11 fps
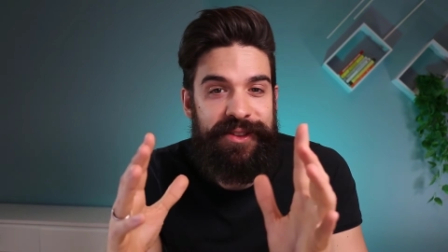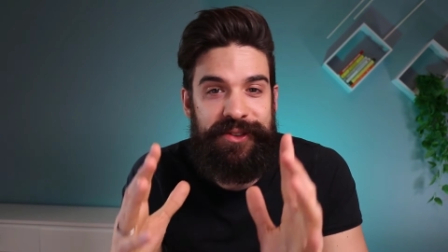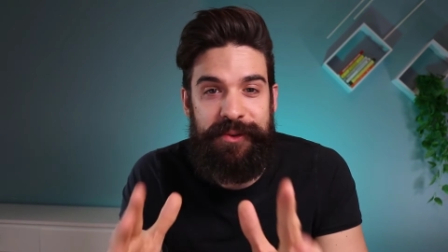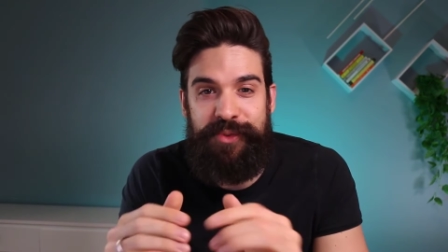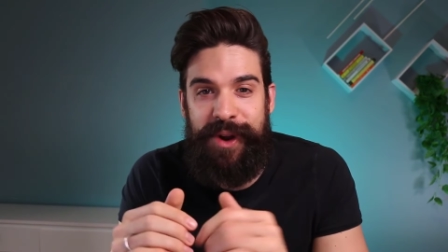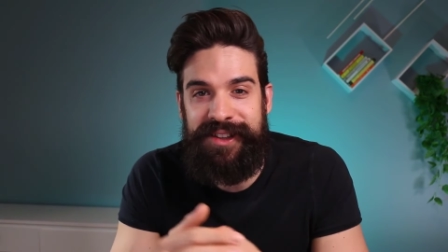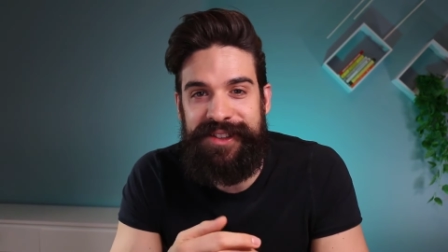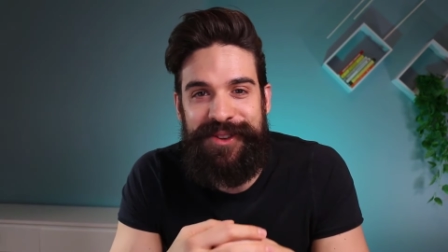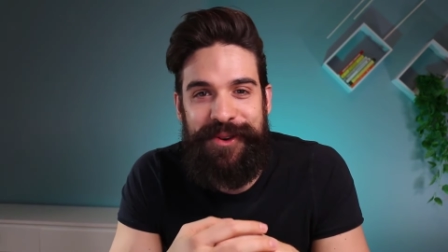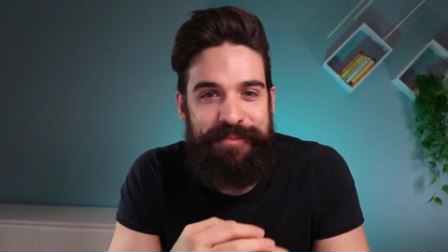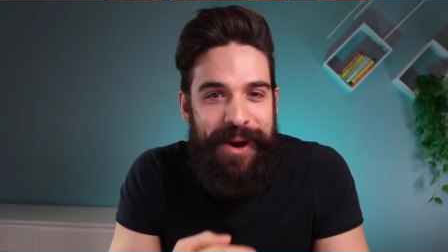to
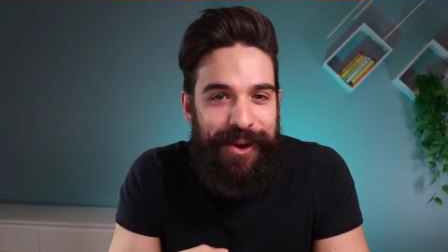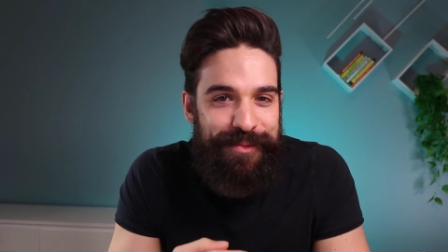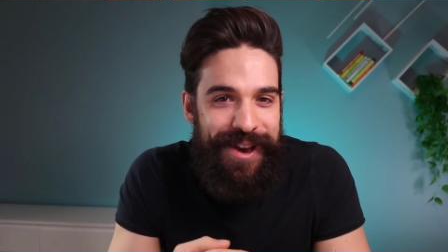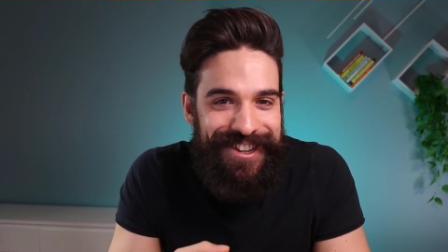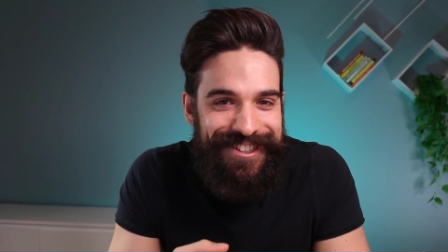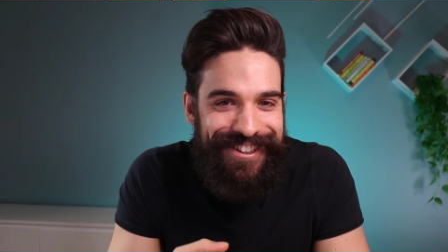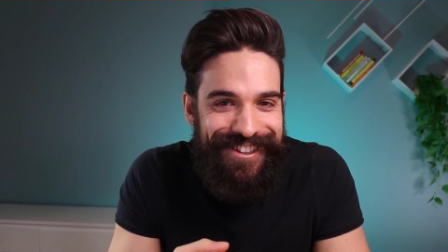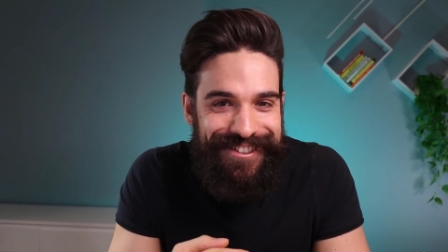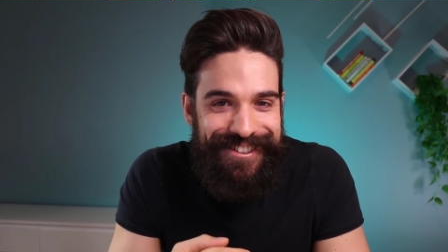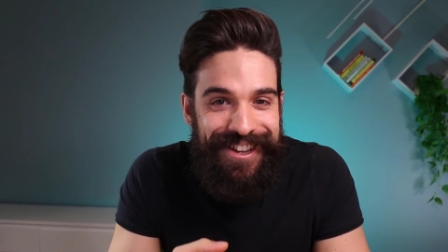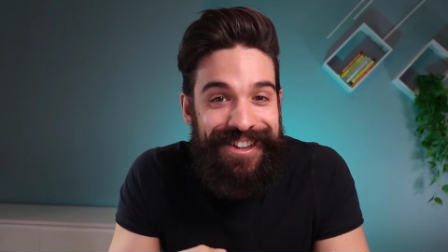practice your Power BI
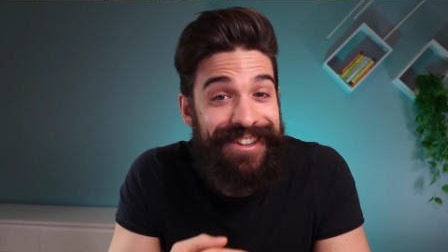skills.